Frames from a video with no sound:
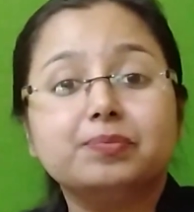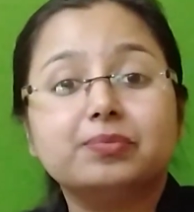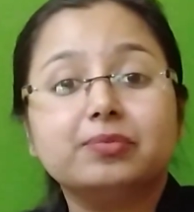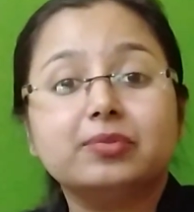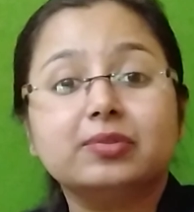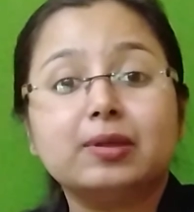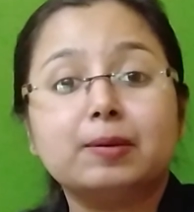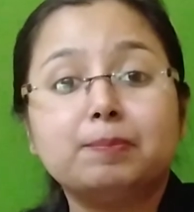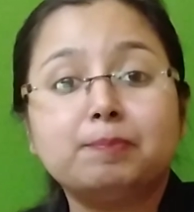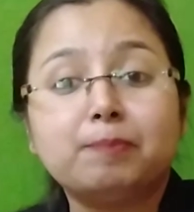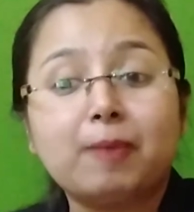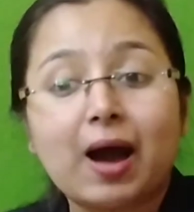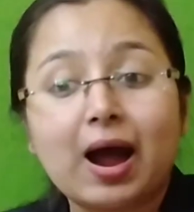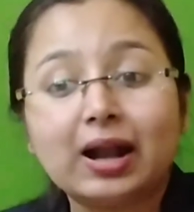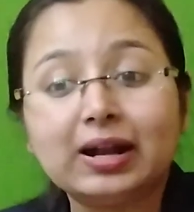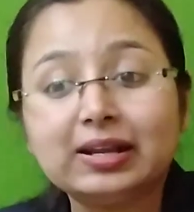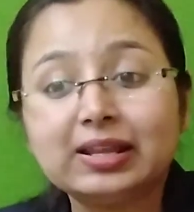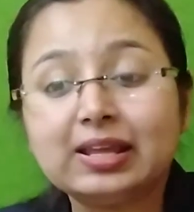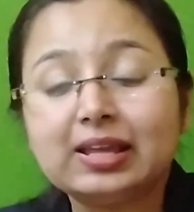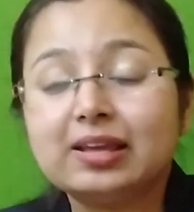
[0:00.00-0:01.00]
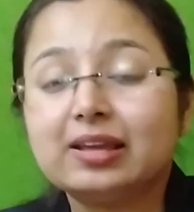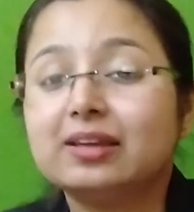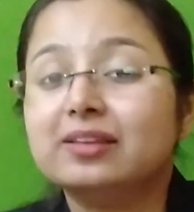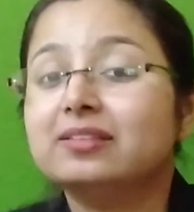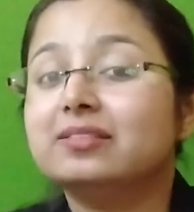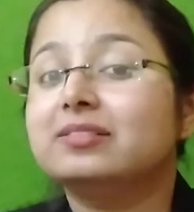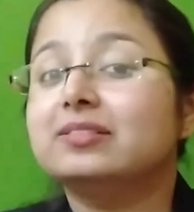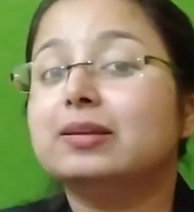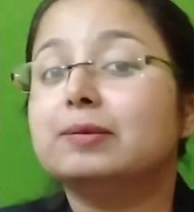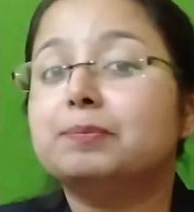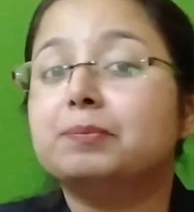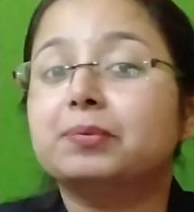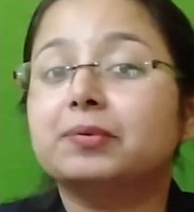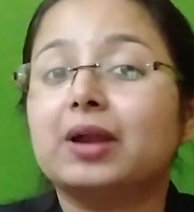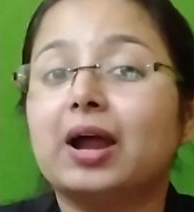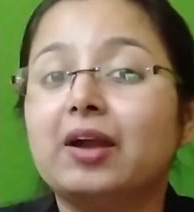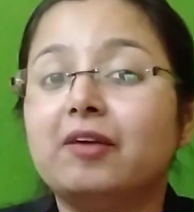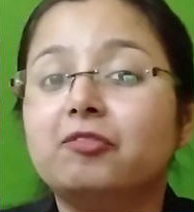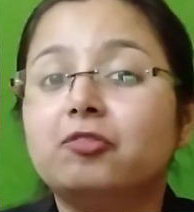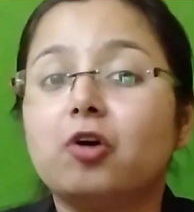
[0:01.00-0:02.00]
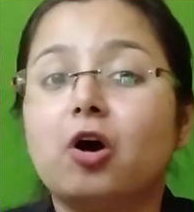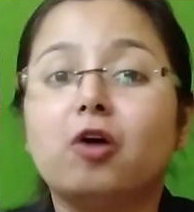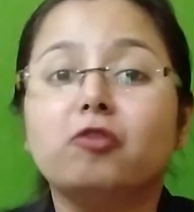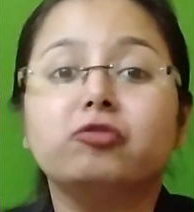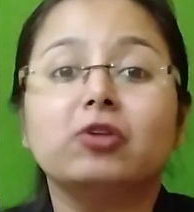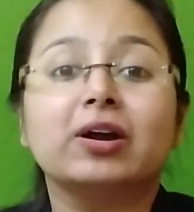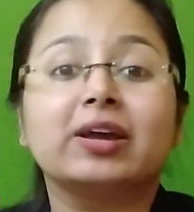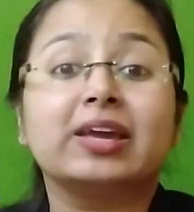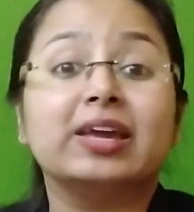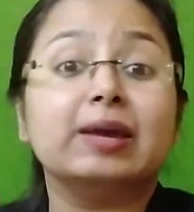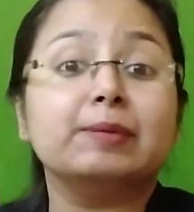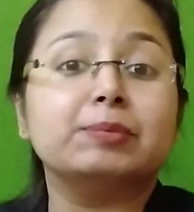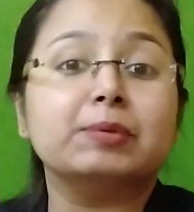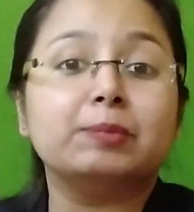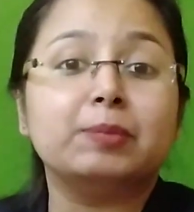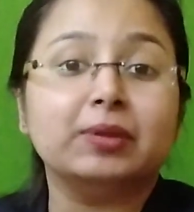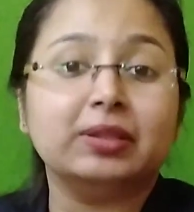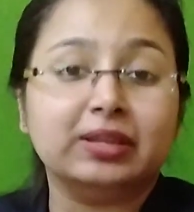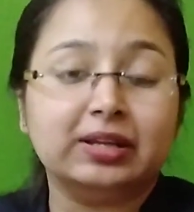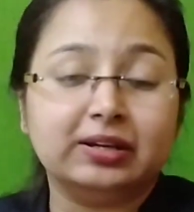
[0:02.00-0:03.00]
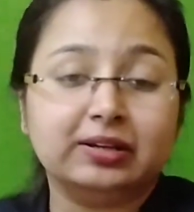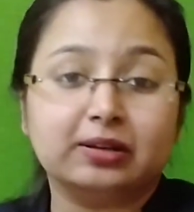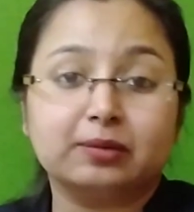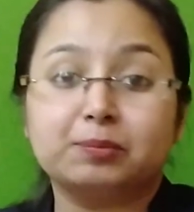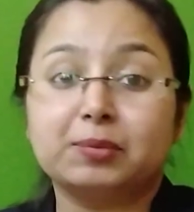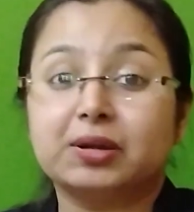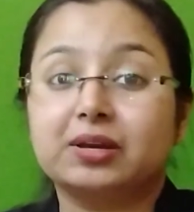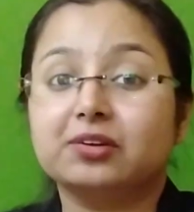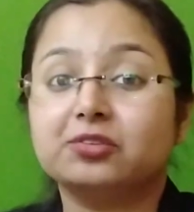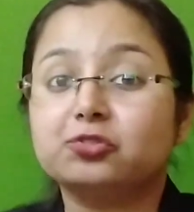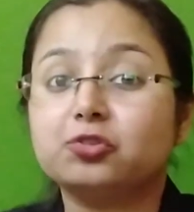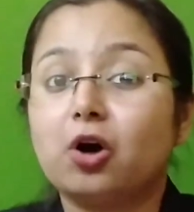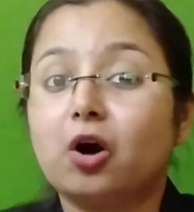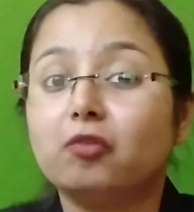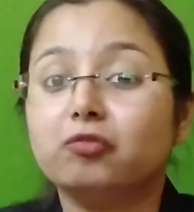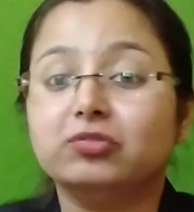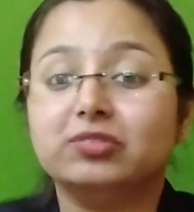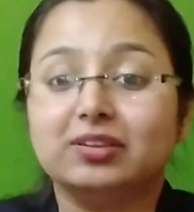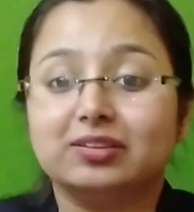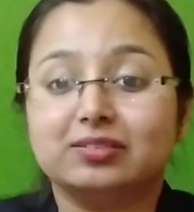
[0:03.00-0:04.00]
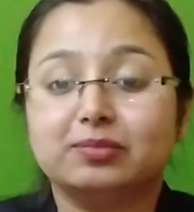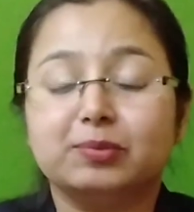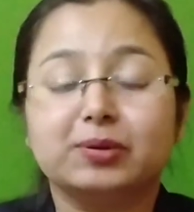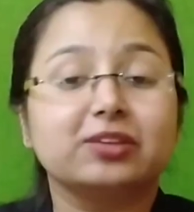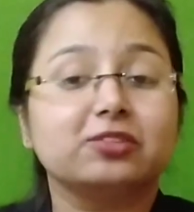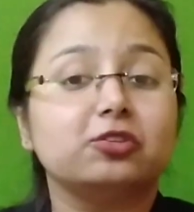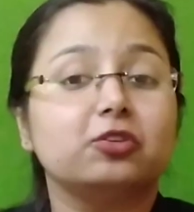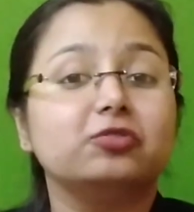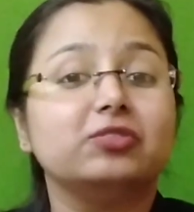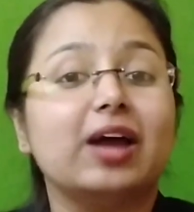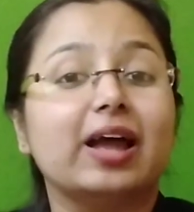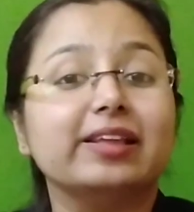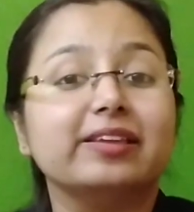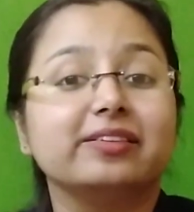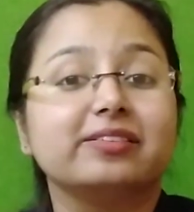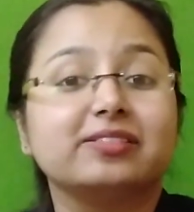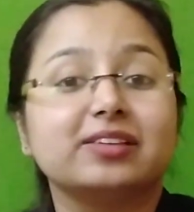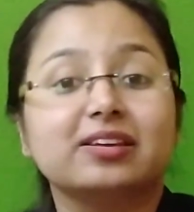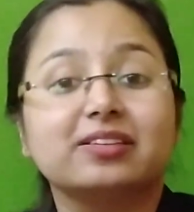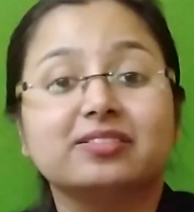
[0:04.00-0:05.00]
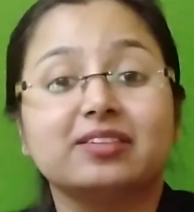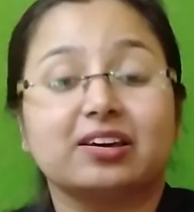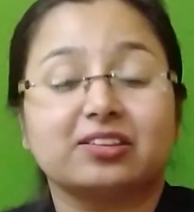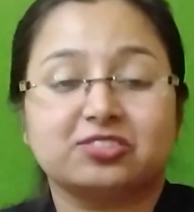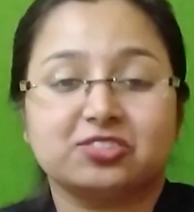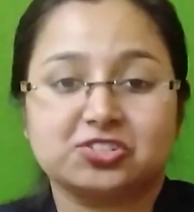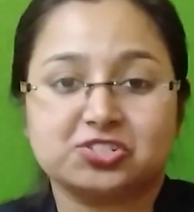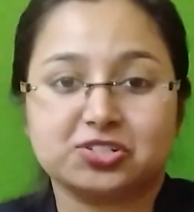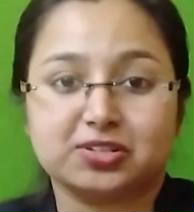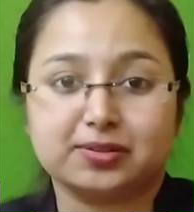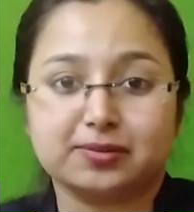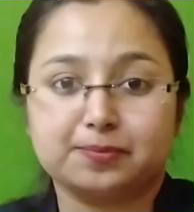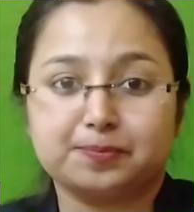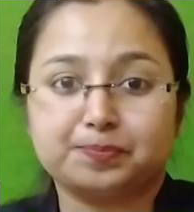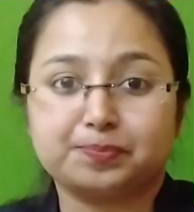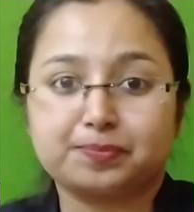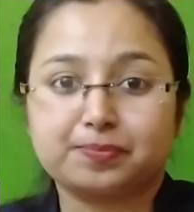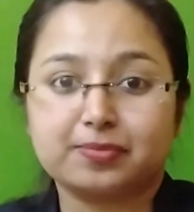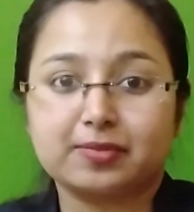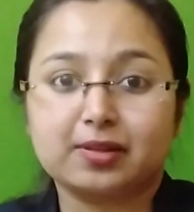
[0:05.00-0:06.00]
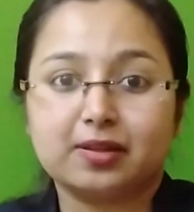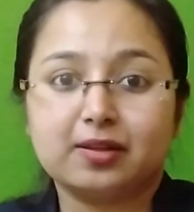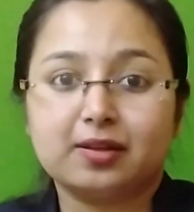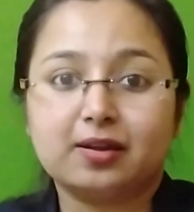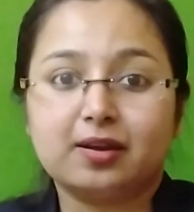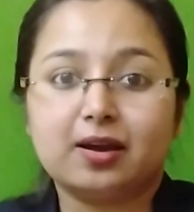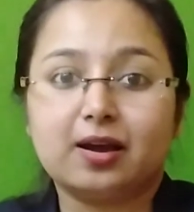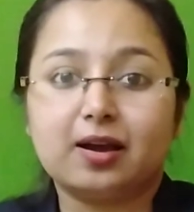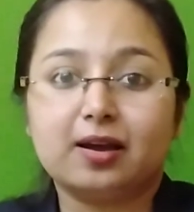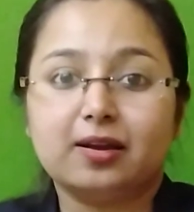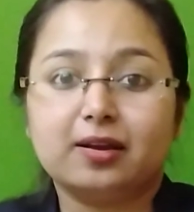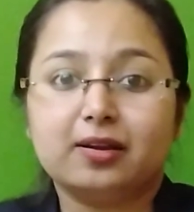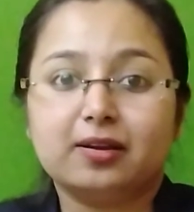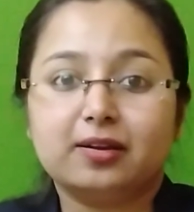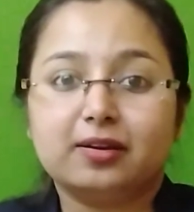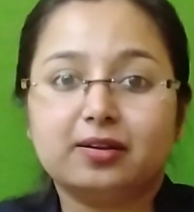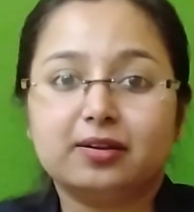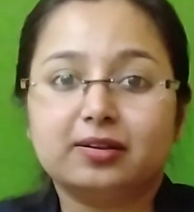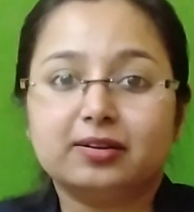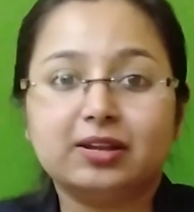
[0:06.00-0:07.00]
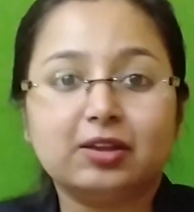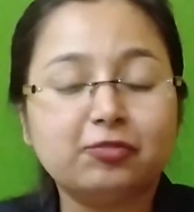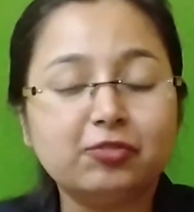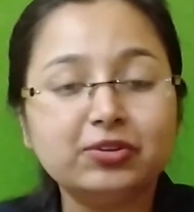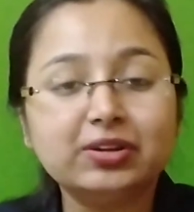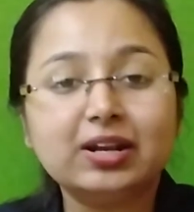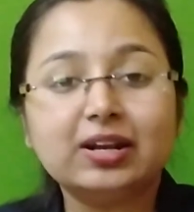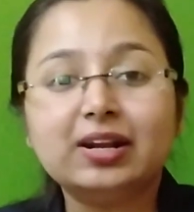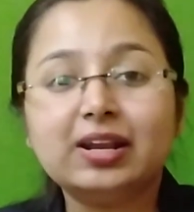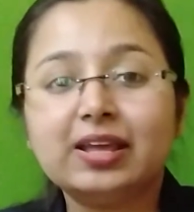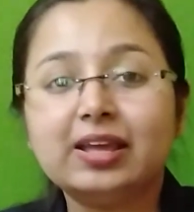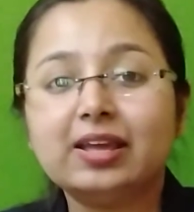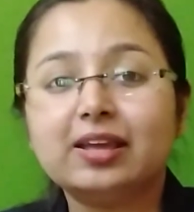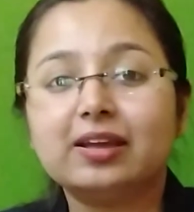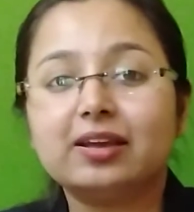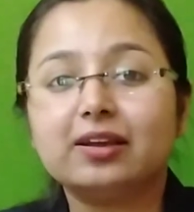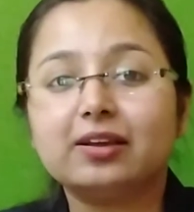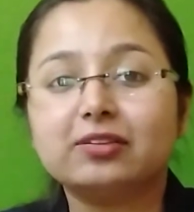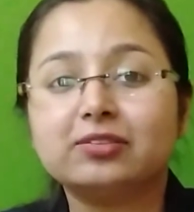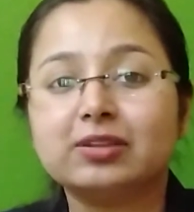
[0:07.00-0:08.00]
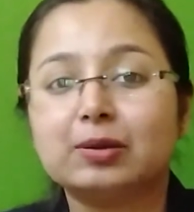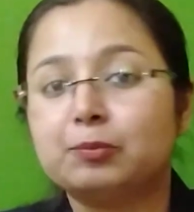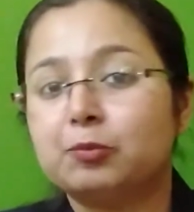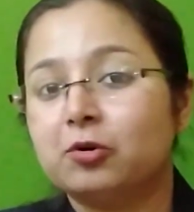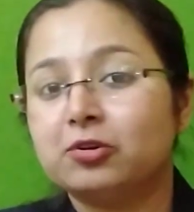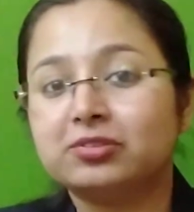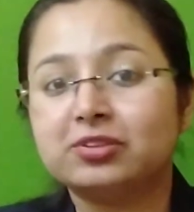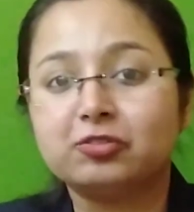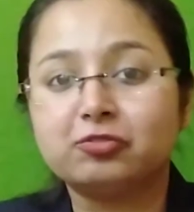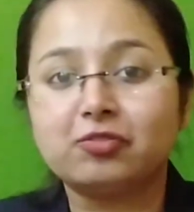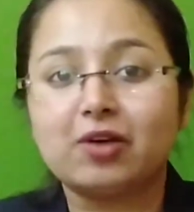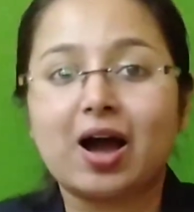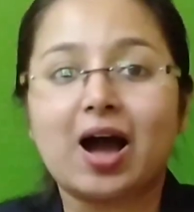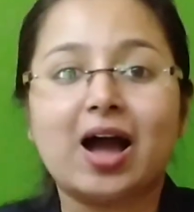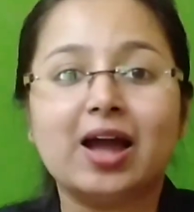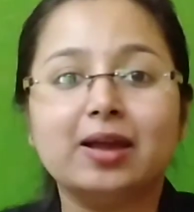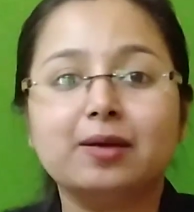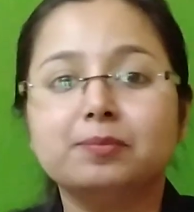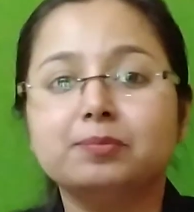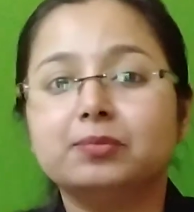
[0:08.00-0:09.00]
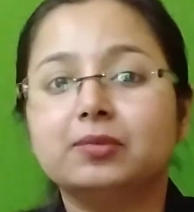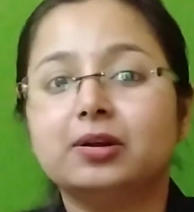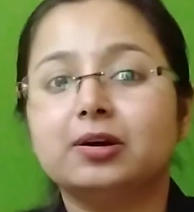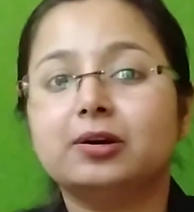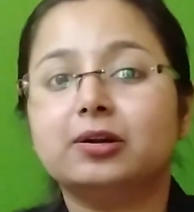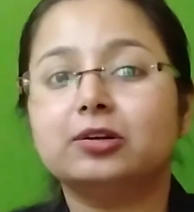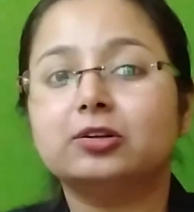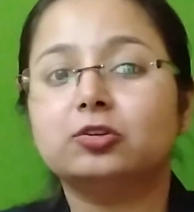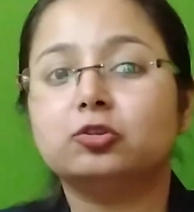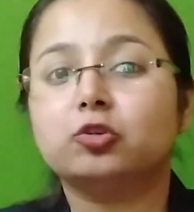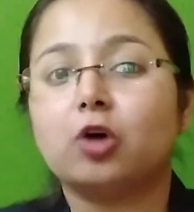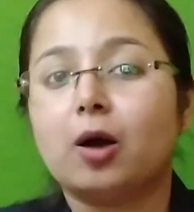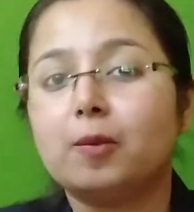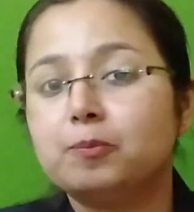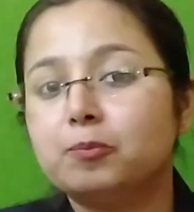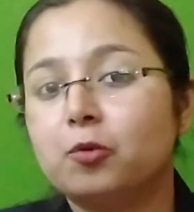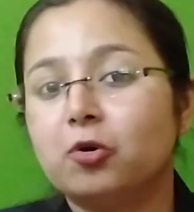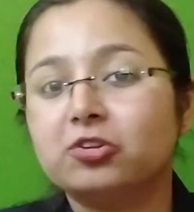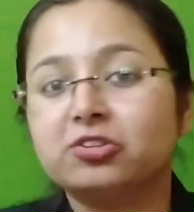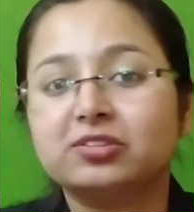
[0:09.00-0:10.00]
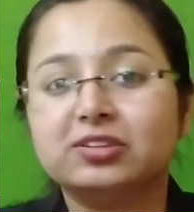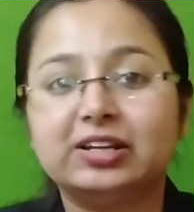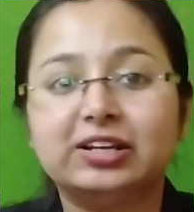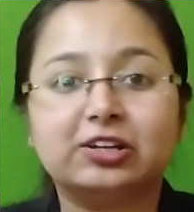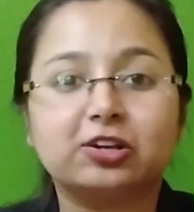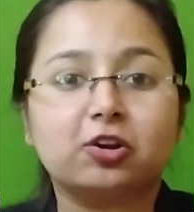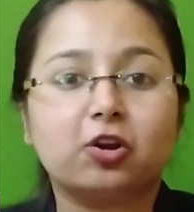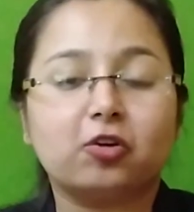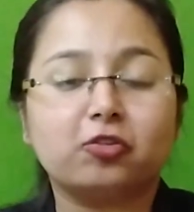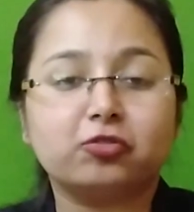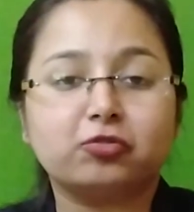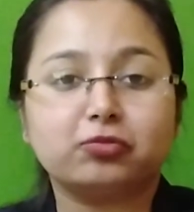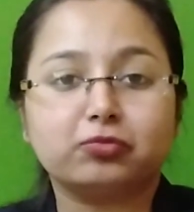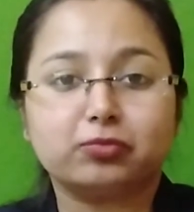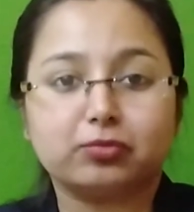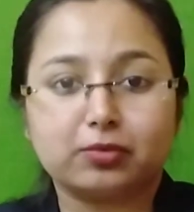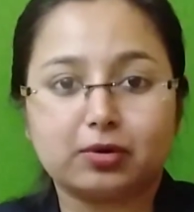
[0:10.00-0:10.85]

the party is deprived of a capable leader because of this, because of dynastic succession. Definitely, suppose if I am the topmost leader of